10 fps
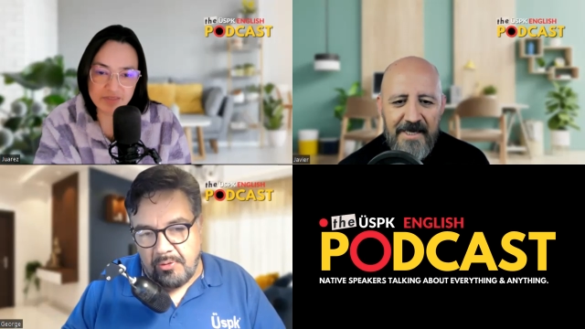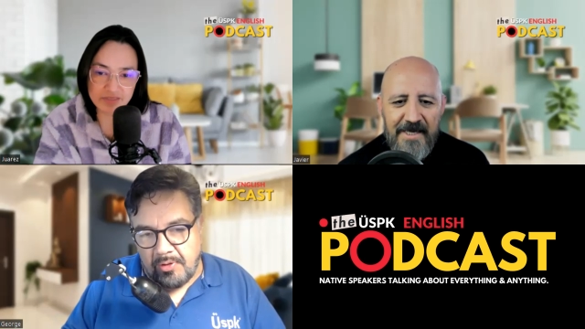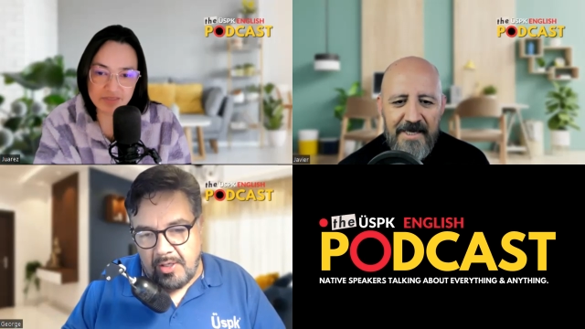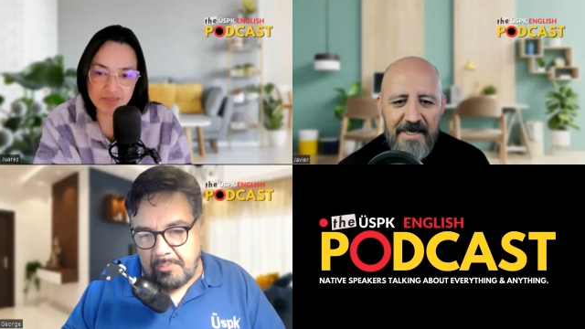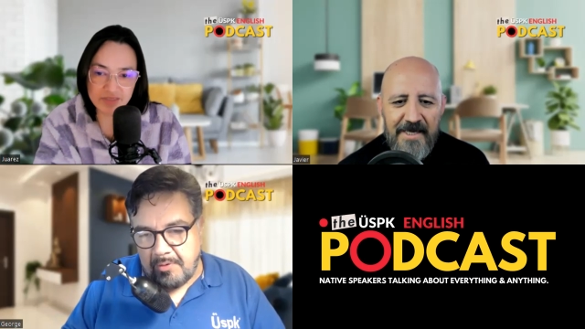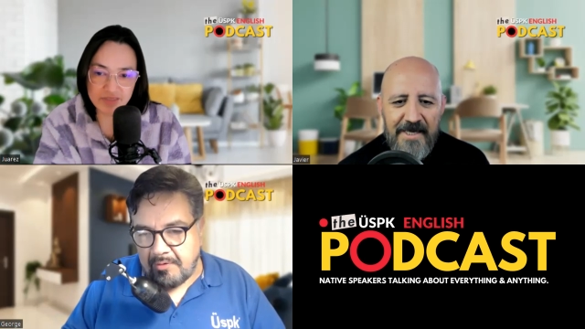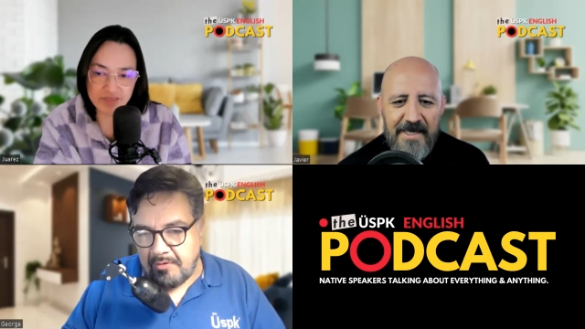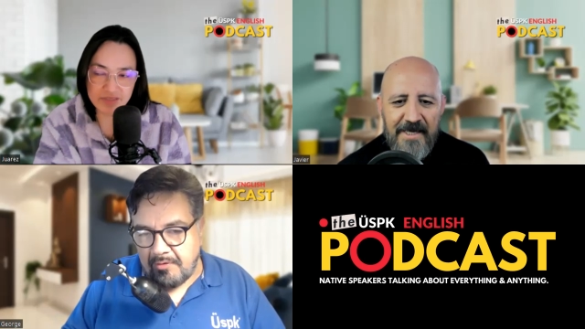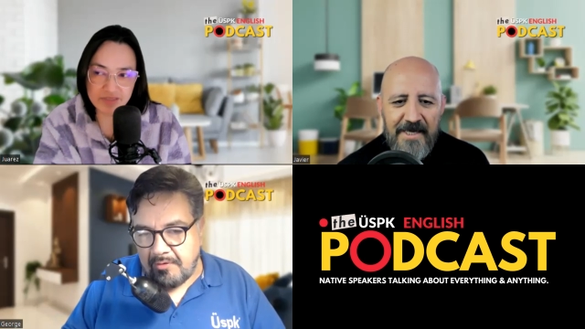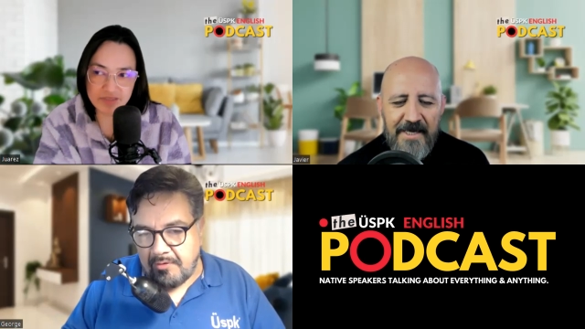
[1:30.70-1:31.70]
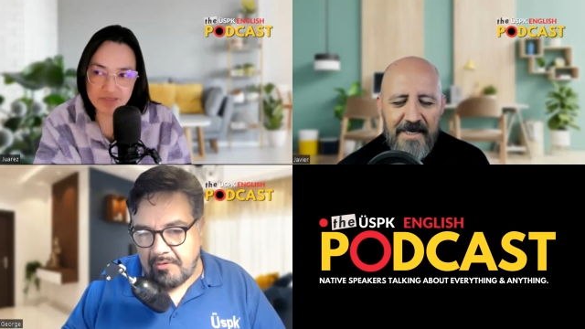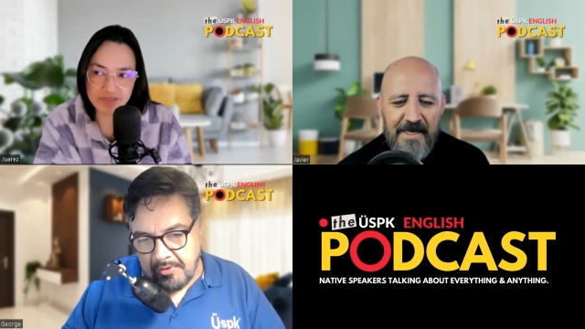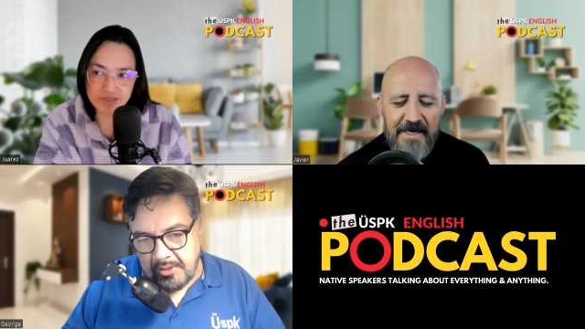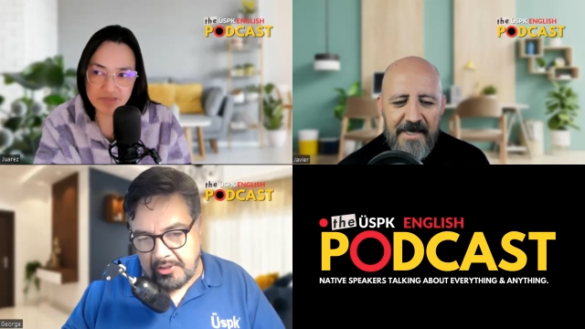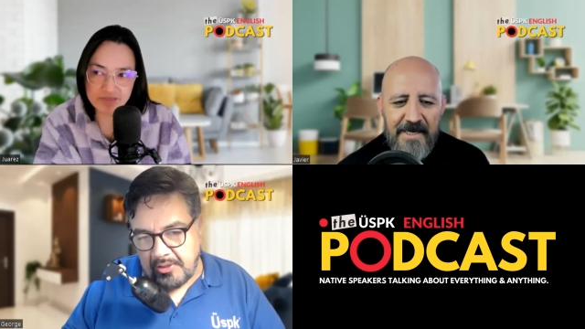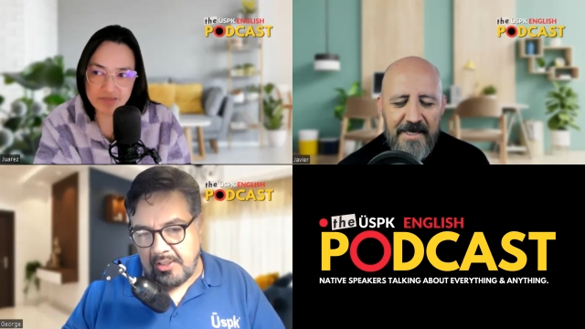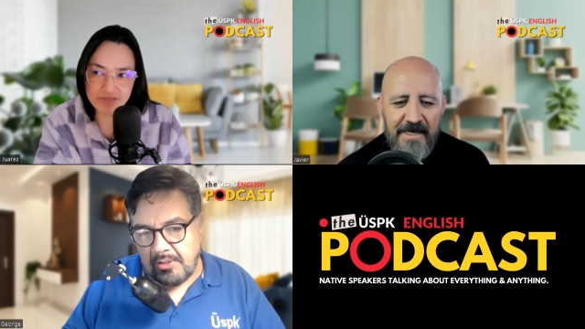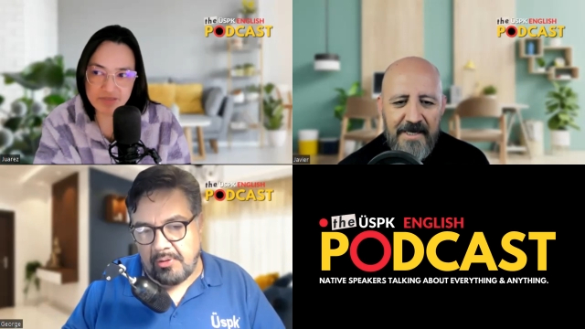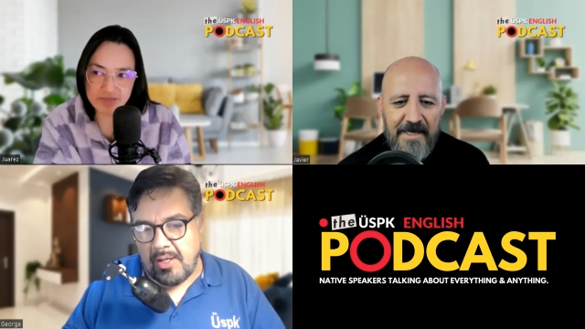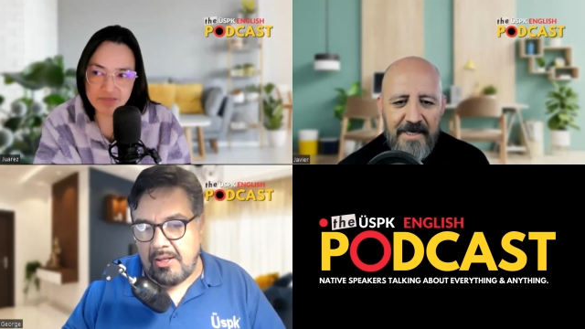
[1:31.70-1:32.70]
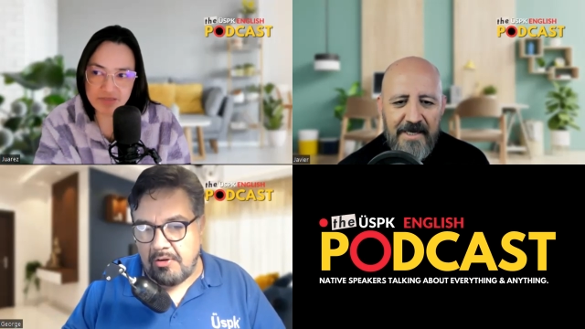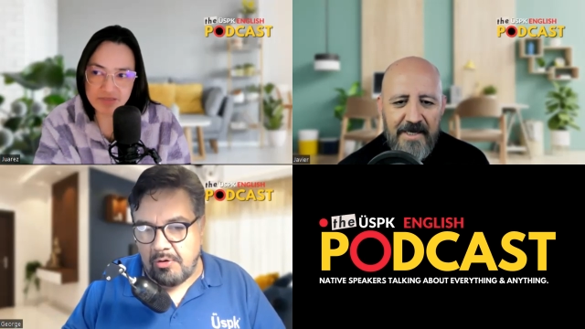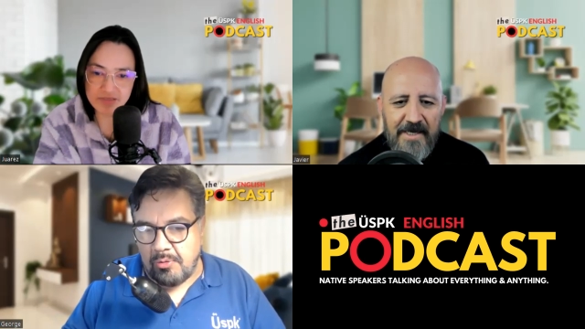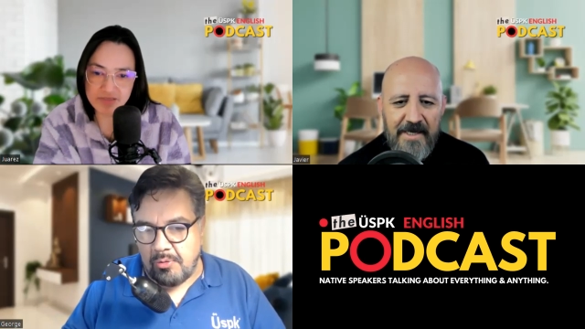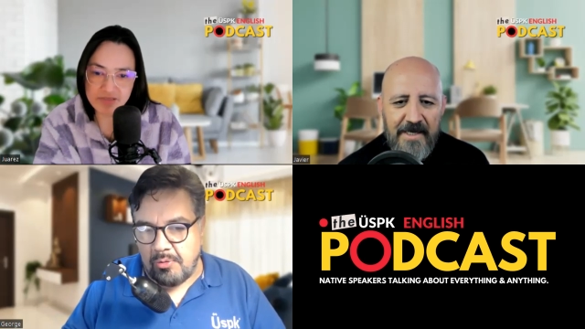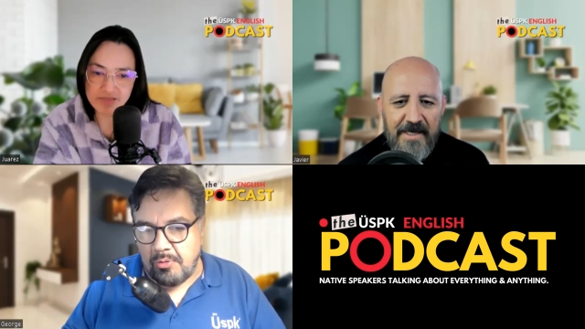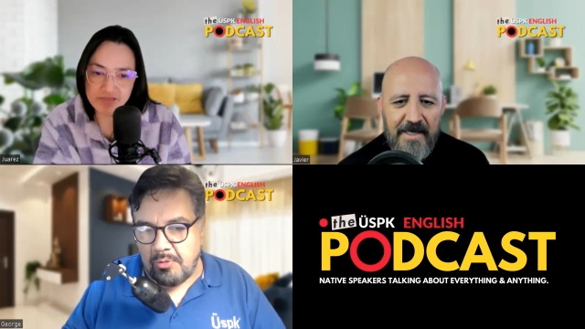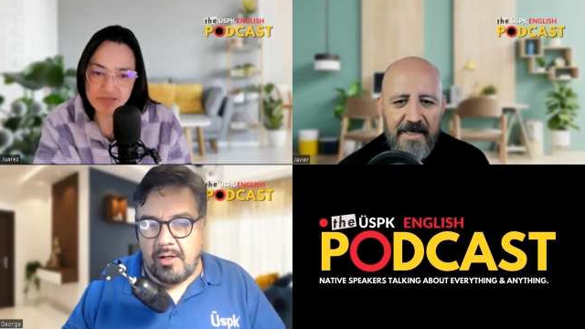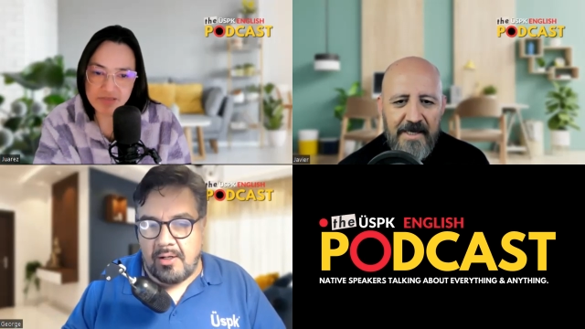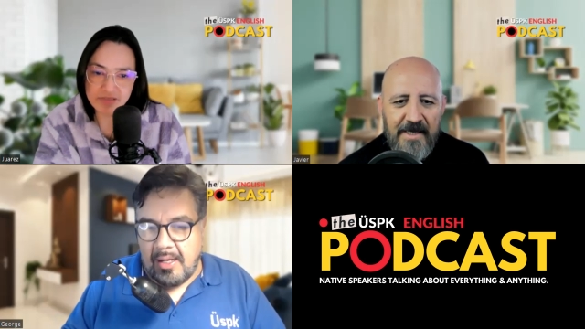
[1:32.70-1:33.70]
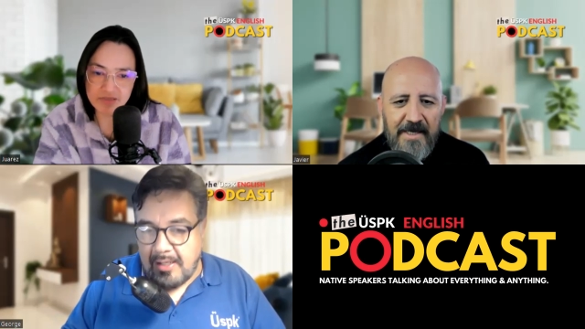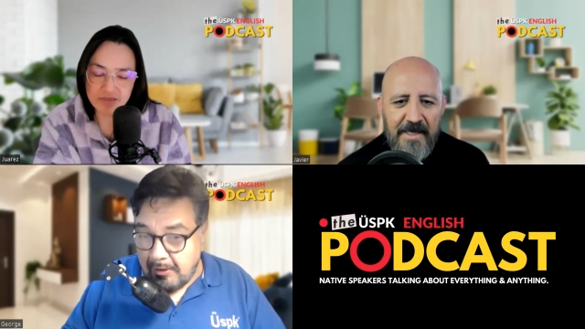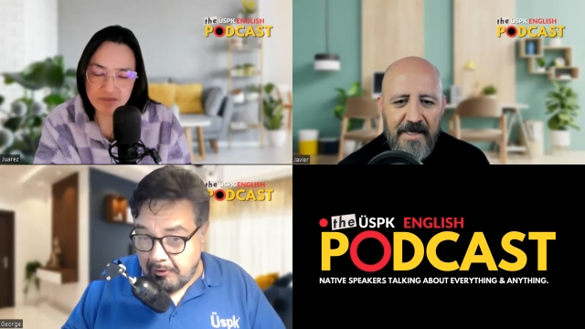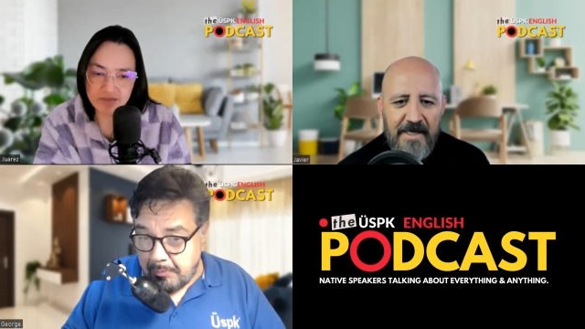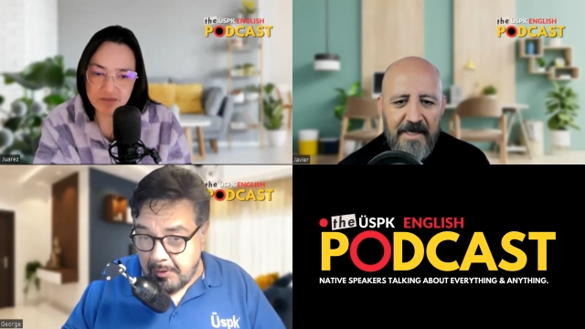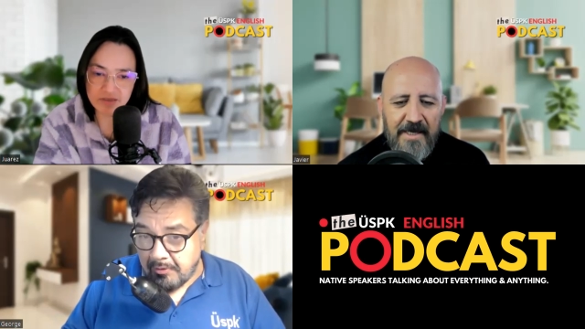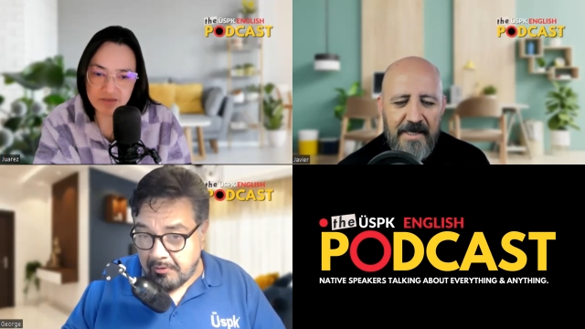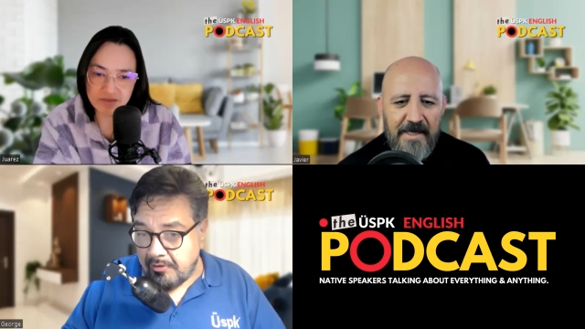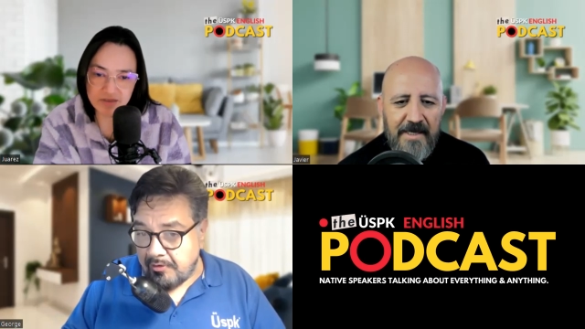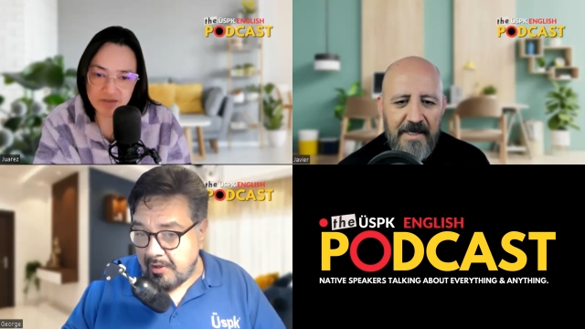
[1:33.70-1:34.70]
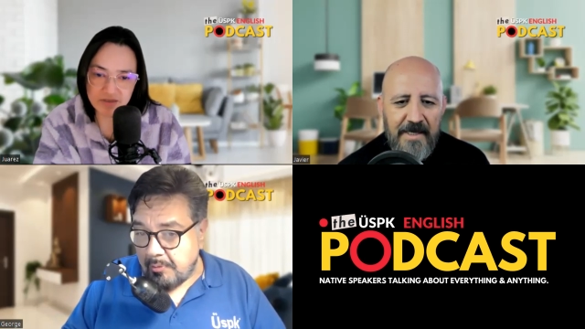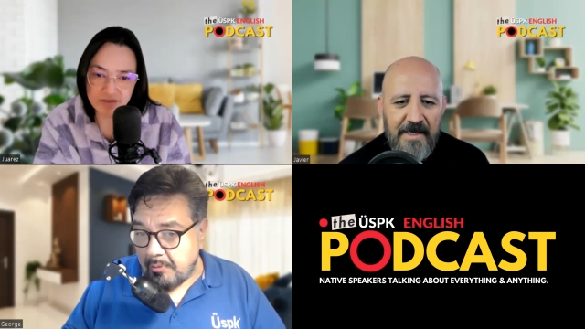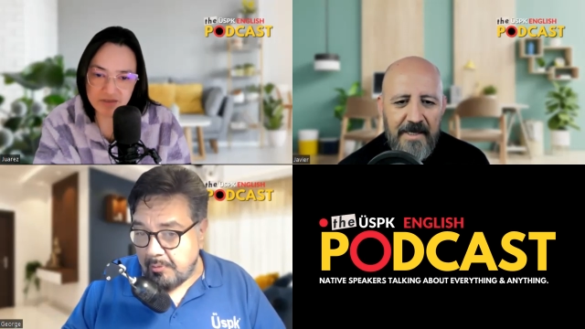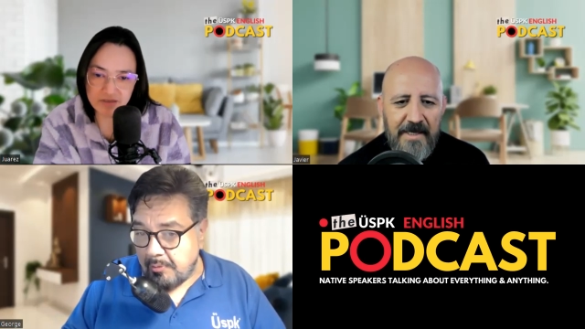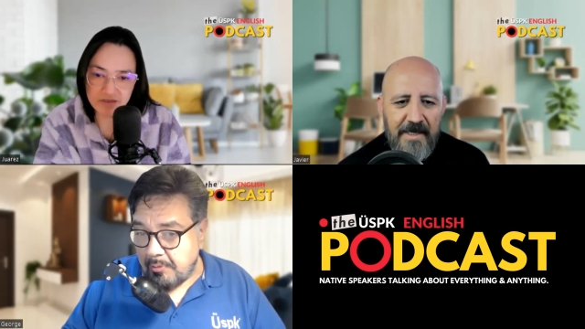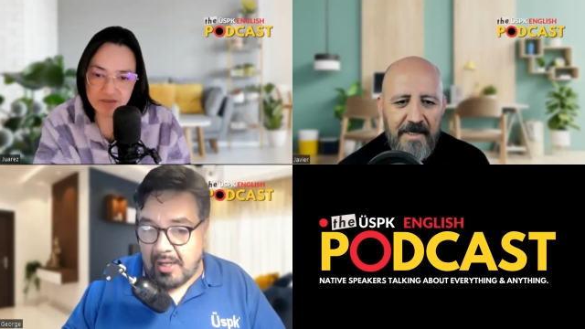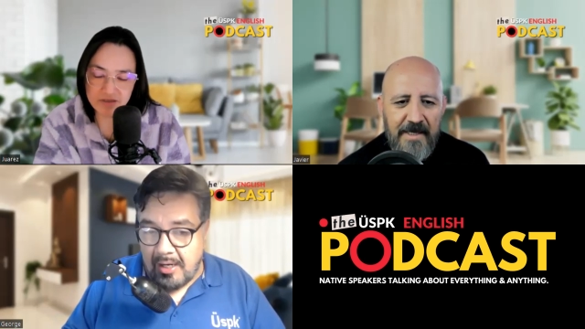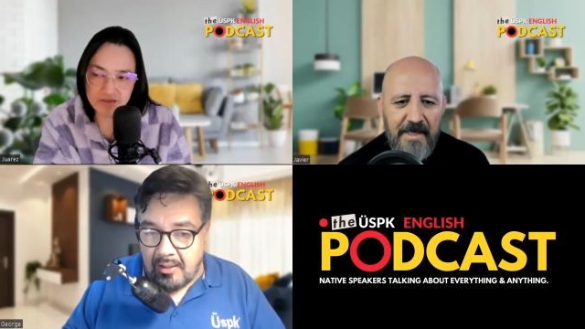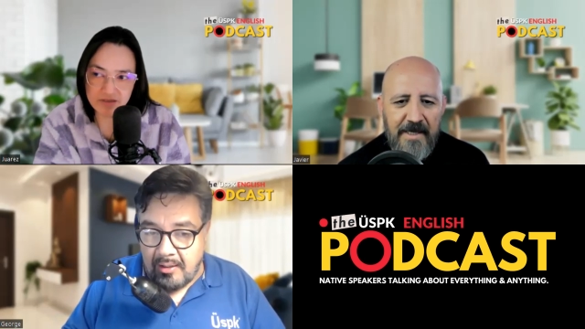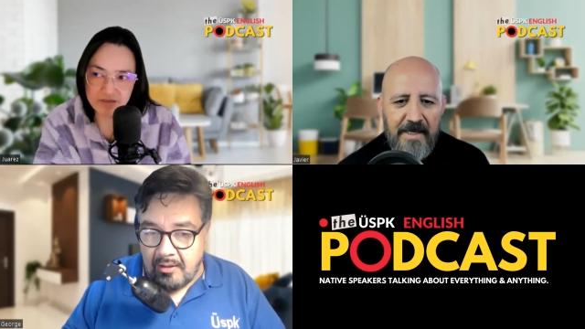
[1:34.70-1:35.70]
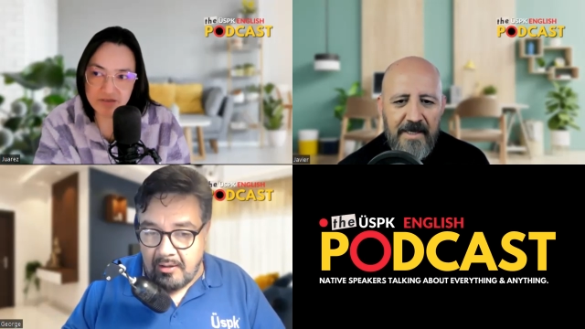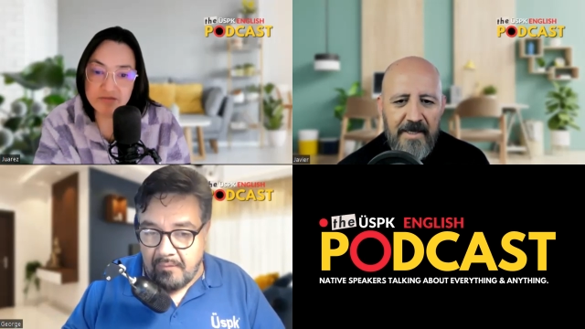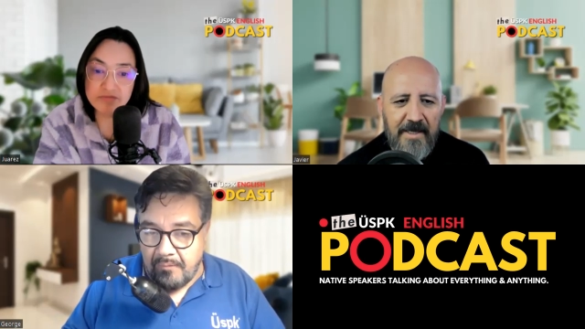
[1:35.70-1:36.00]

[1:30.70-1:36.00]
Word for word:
Speaker 1: keep this into consideration. You know, can native speakers understand what you're saying?